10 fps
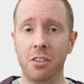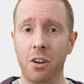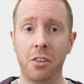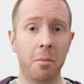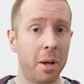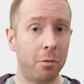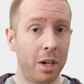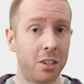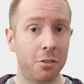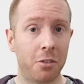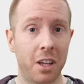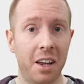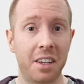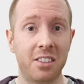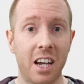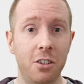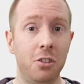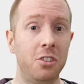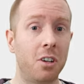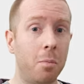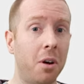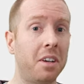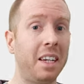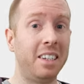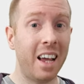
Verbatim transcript: Now, the main reason for that is I used commodity